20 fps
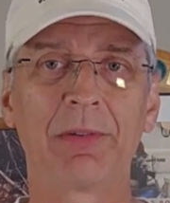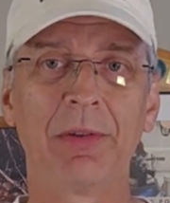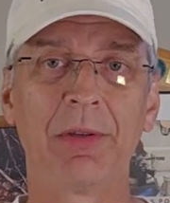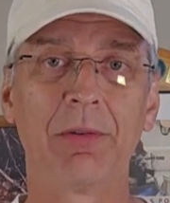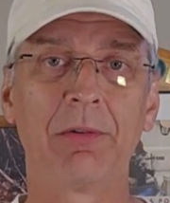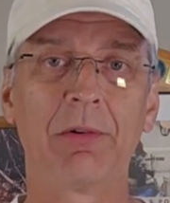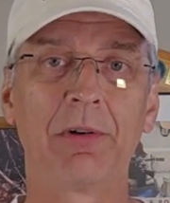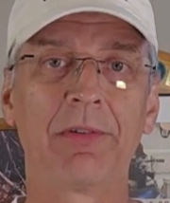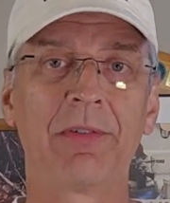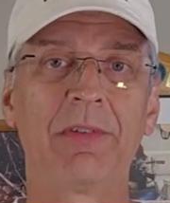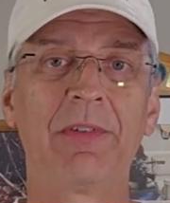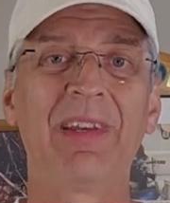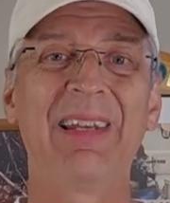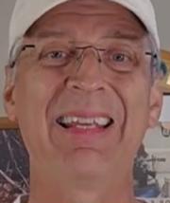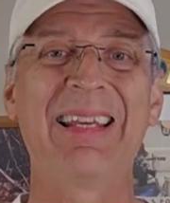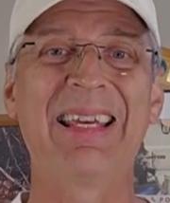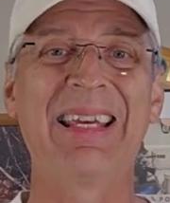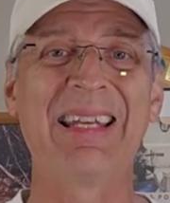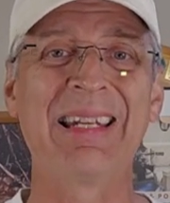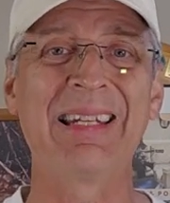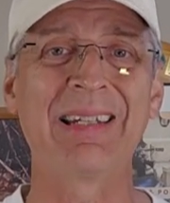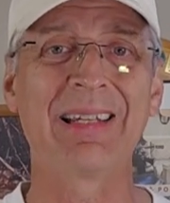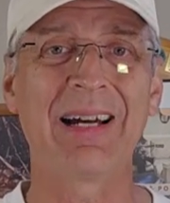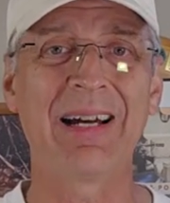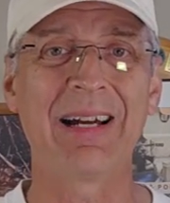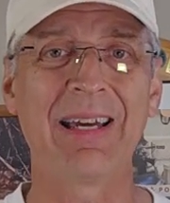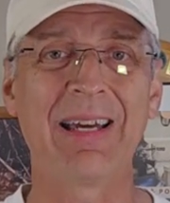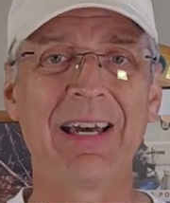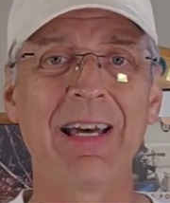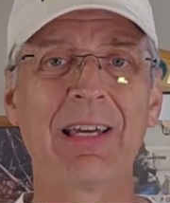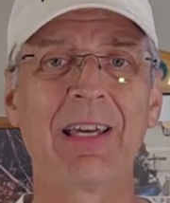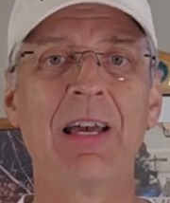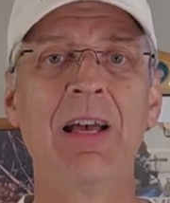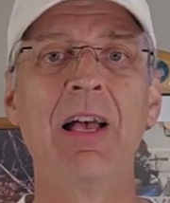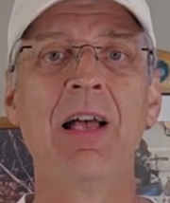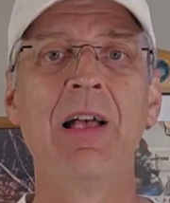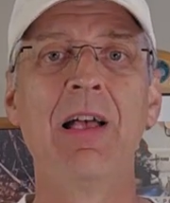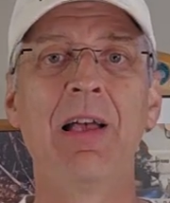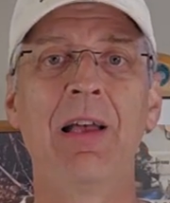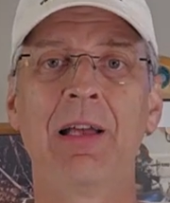Either a sit-in kayak,
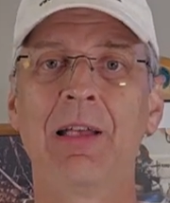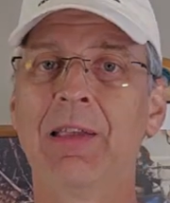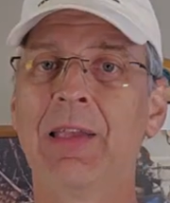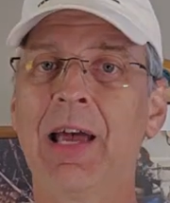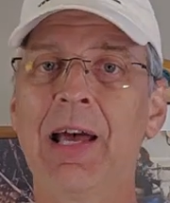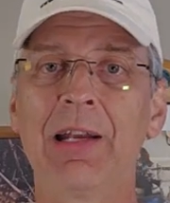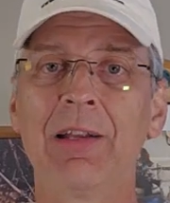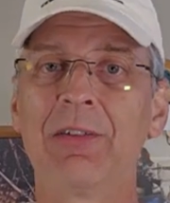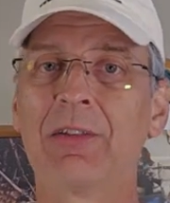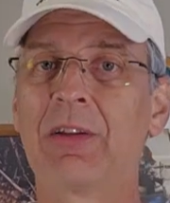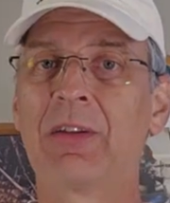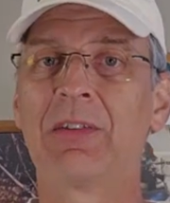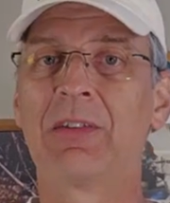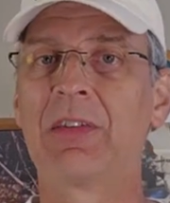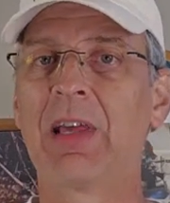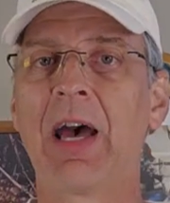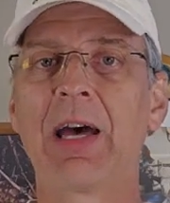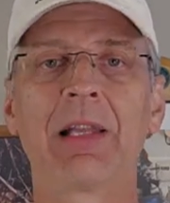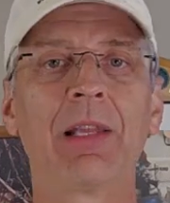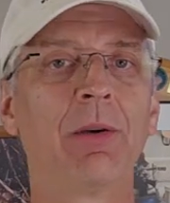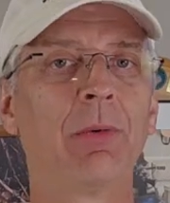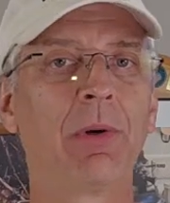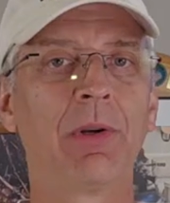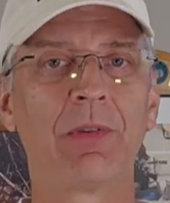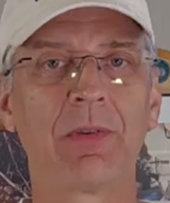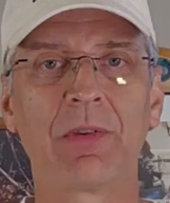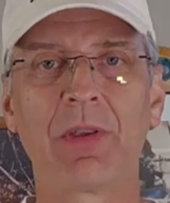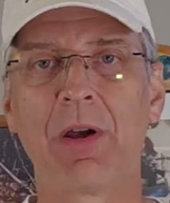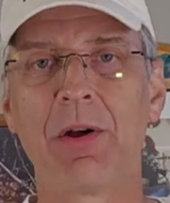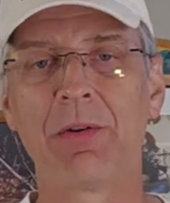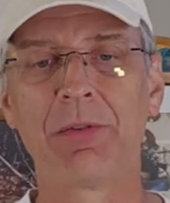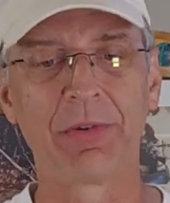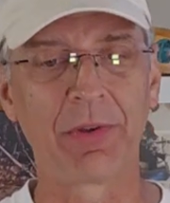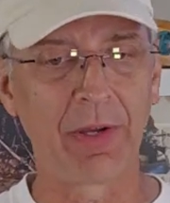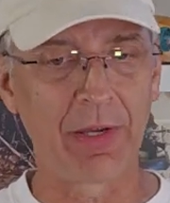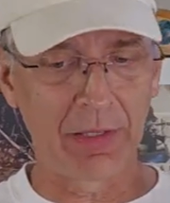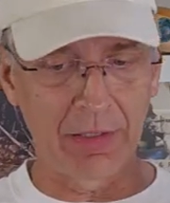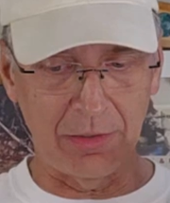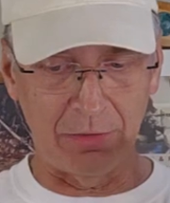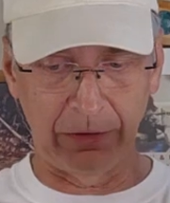and that is exactly what it sounds
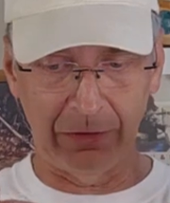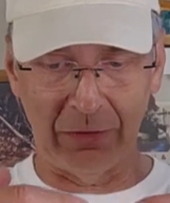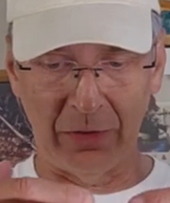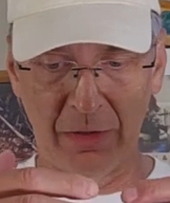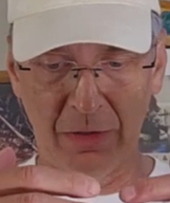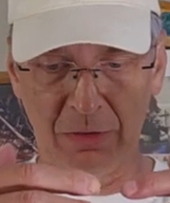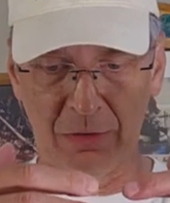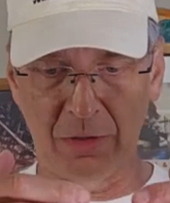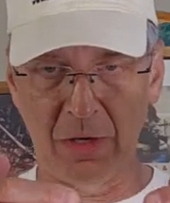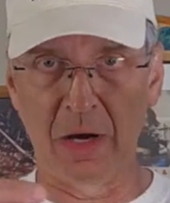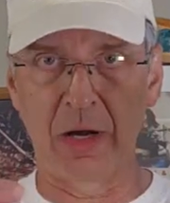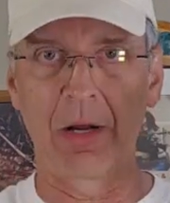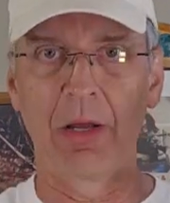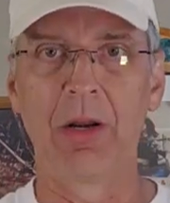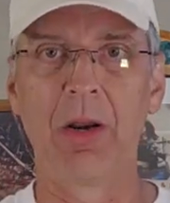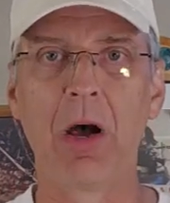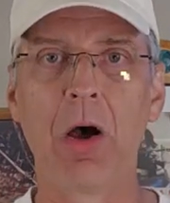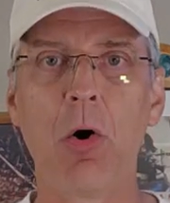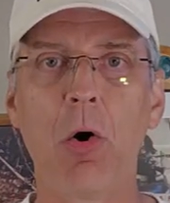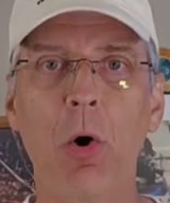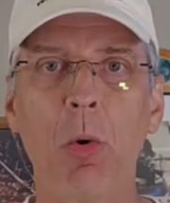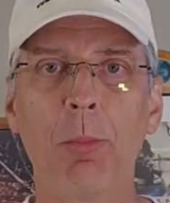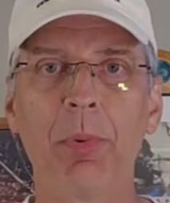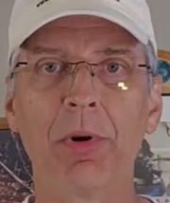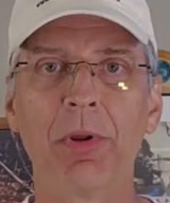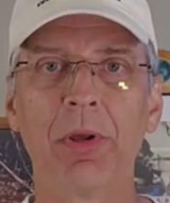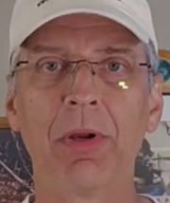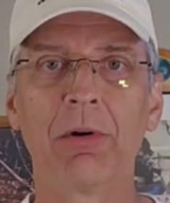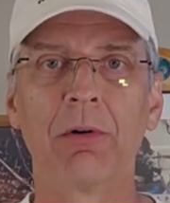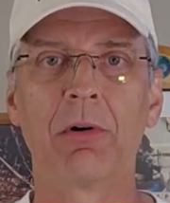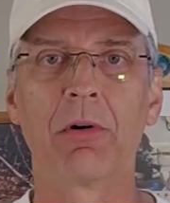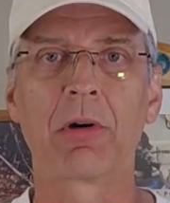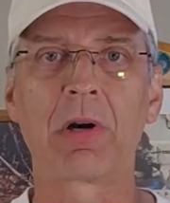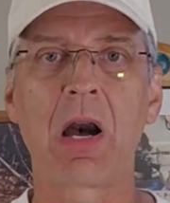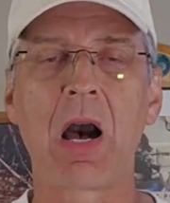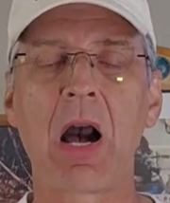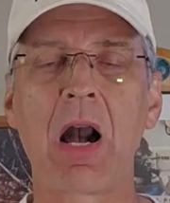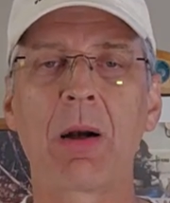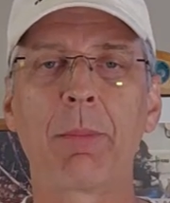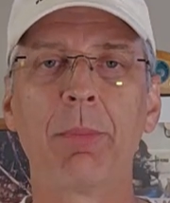like. It's got an opening or a
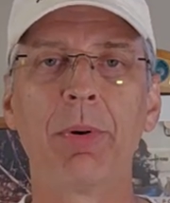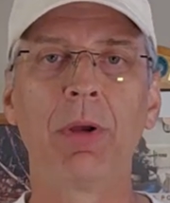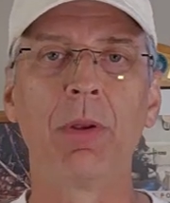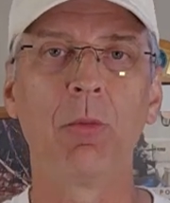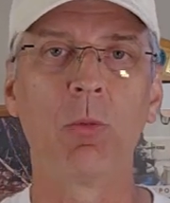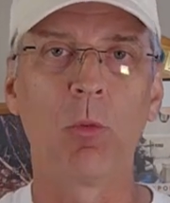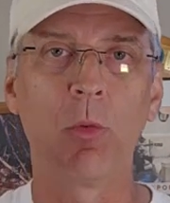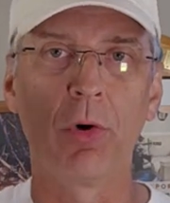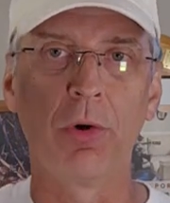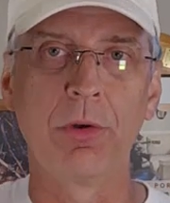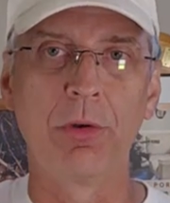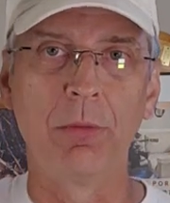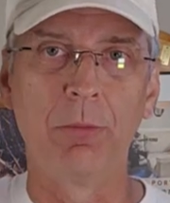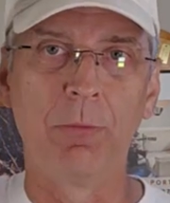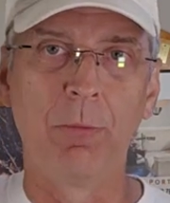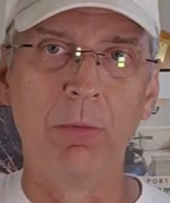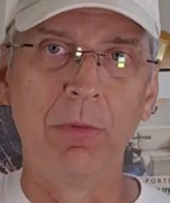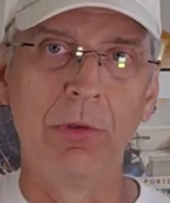cockpit where